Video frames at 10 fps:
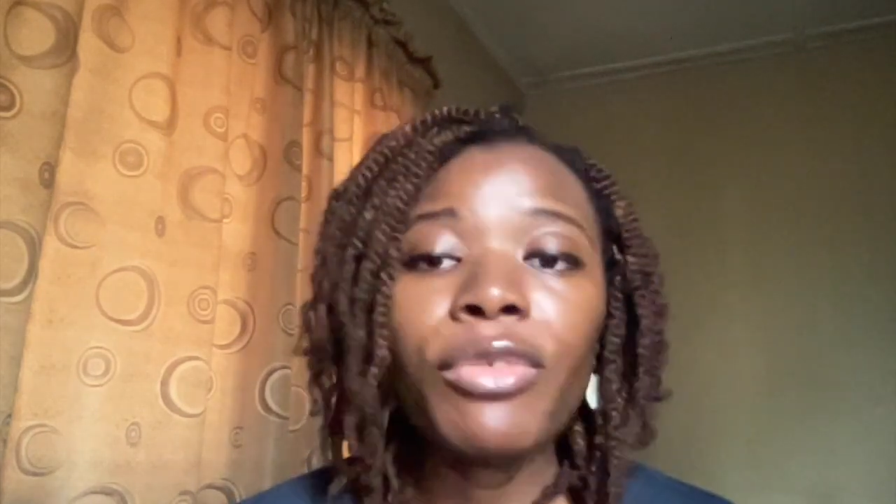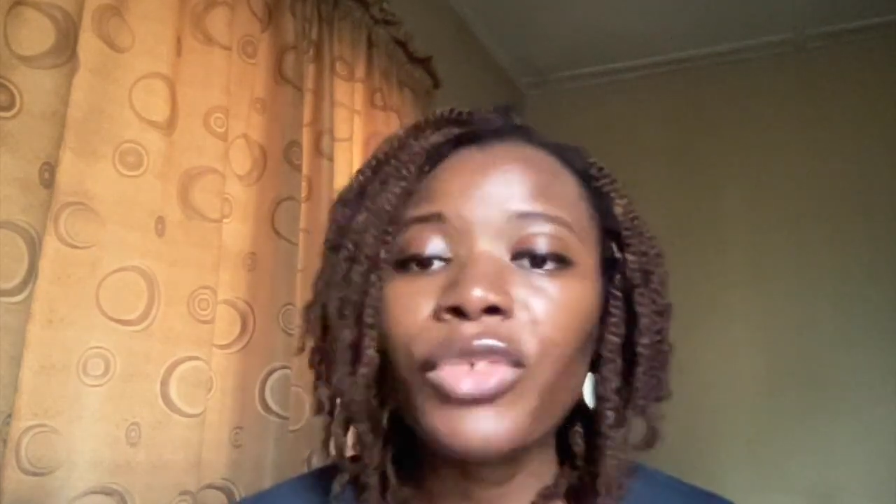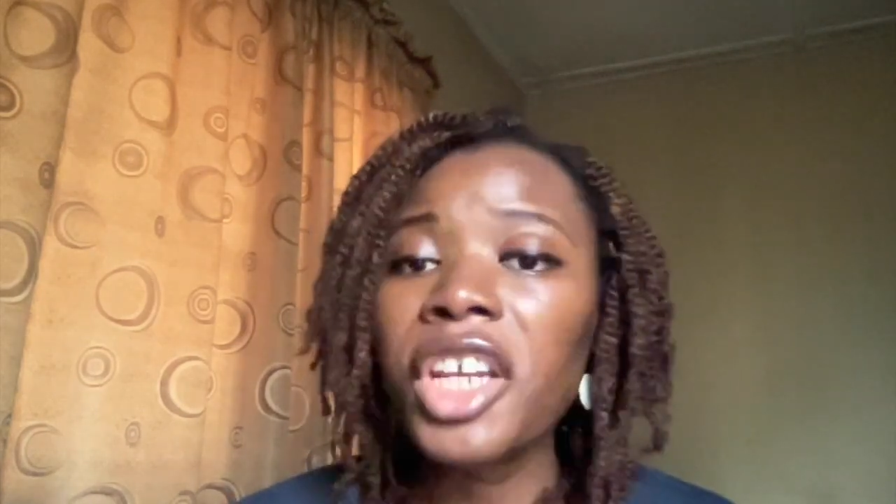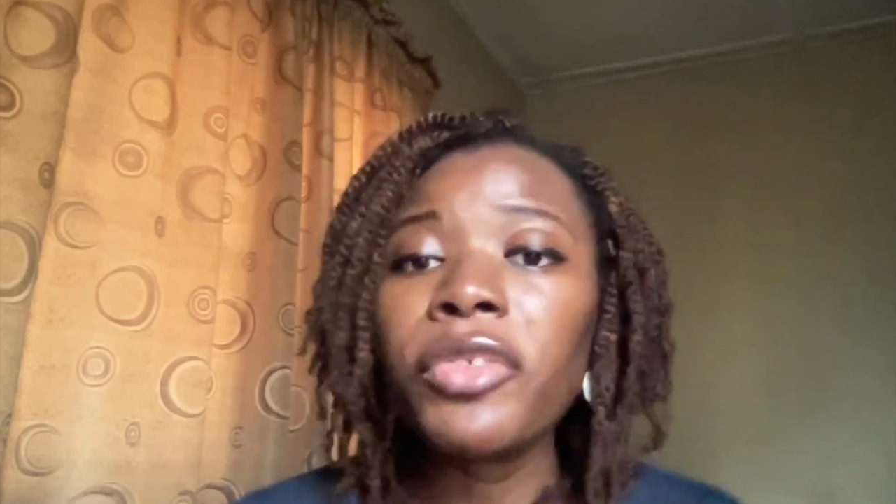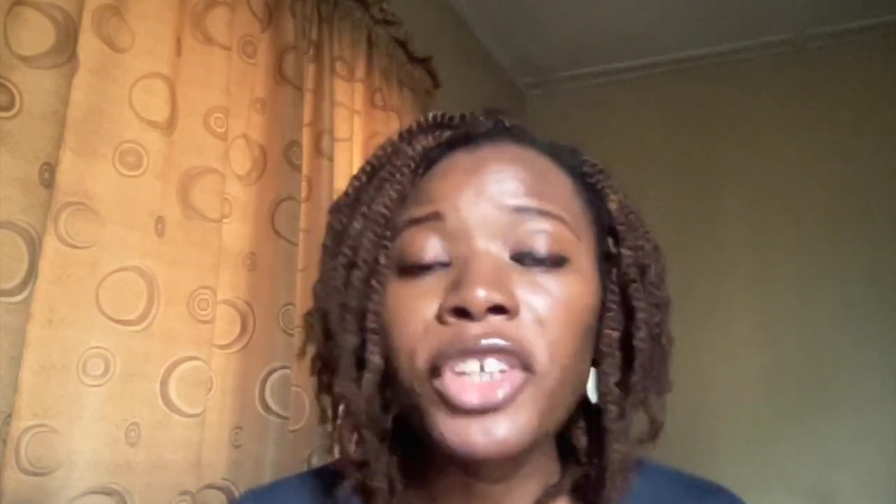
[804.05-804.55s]

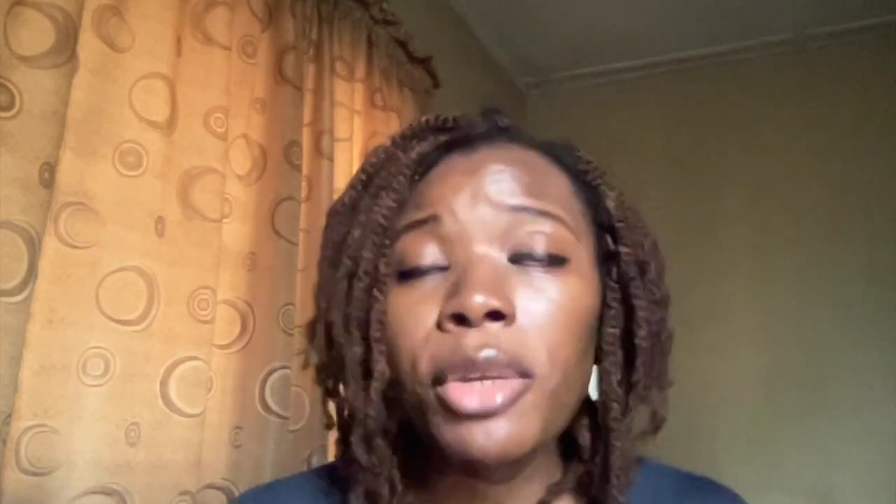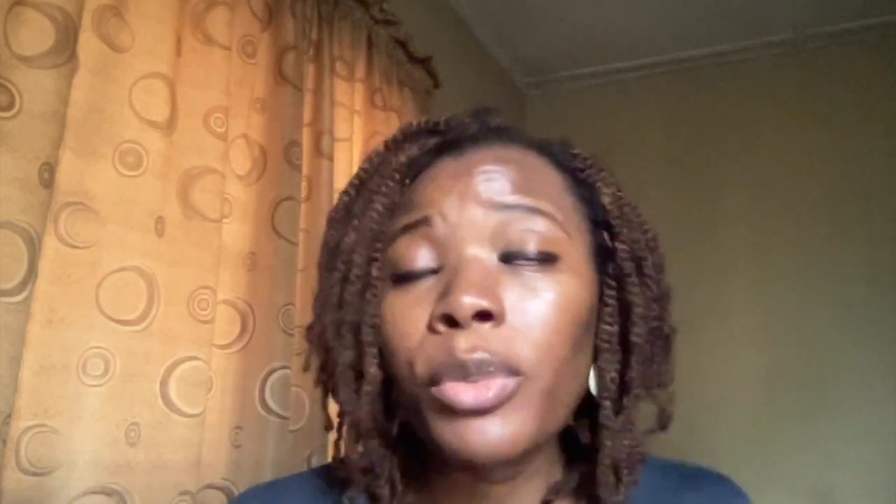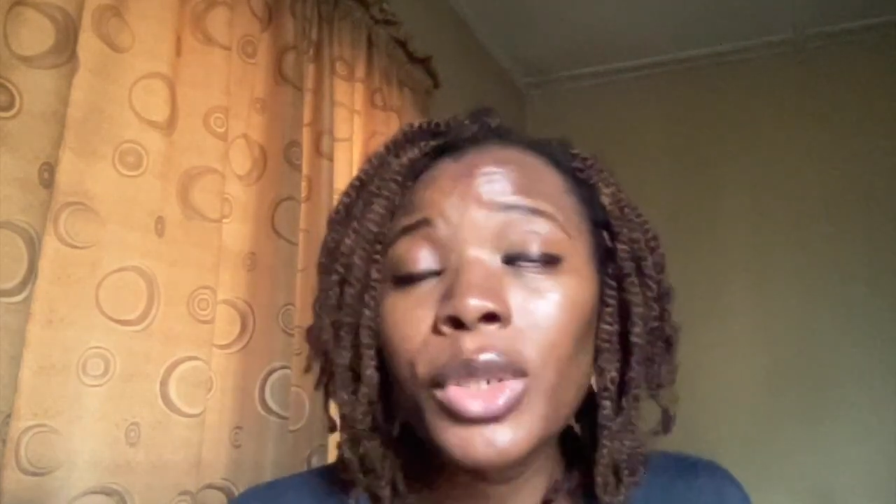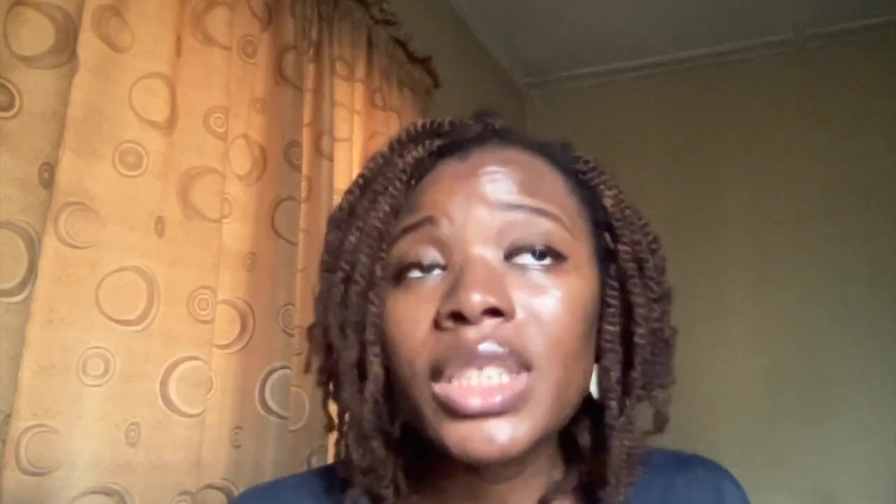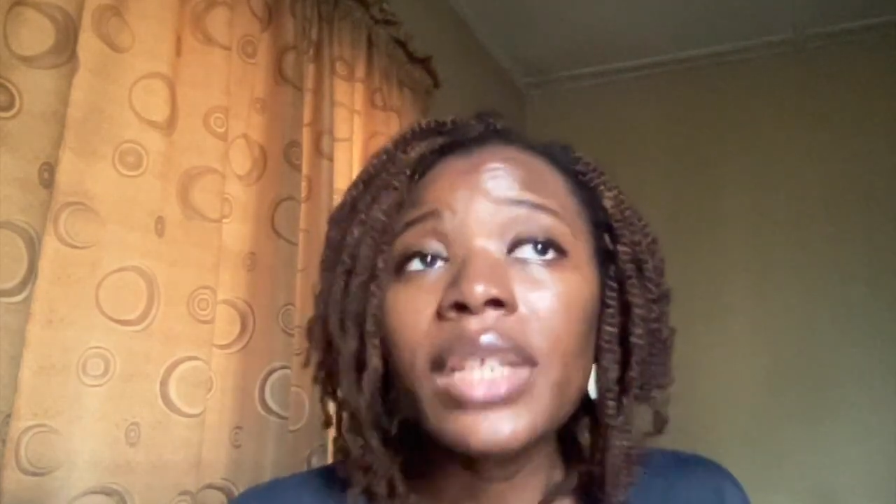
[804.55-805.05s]
Very, very
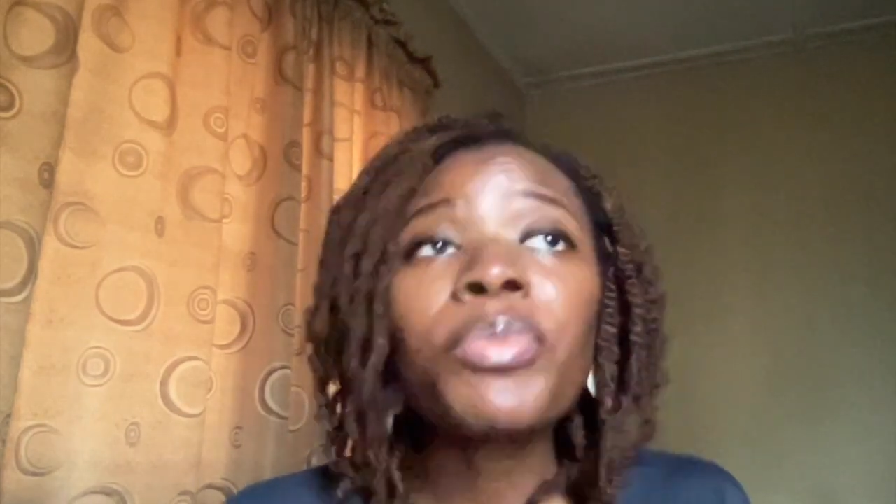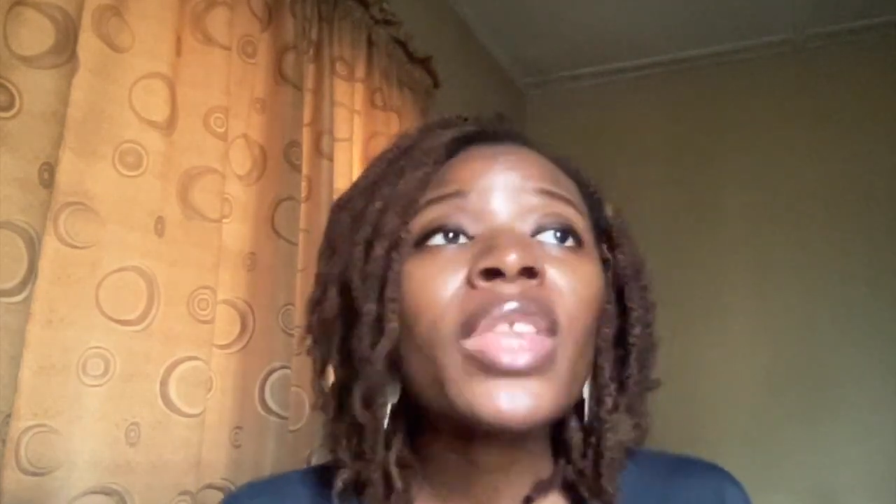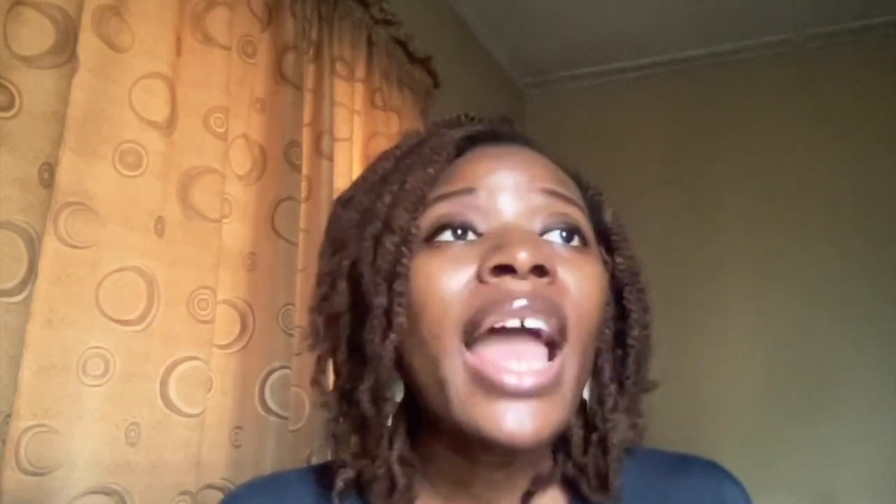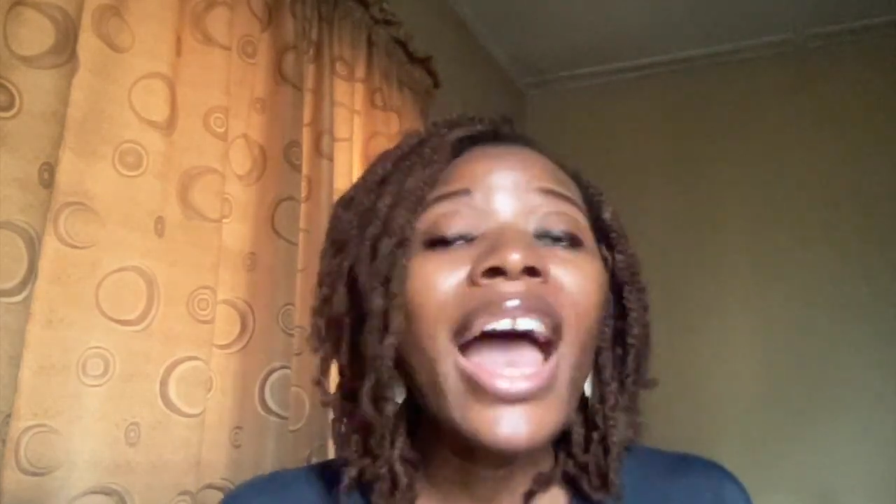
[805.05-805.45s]
important.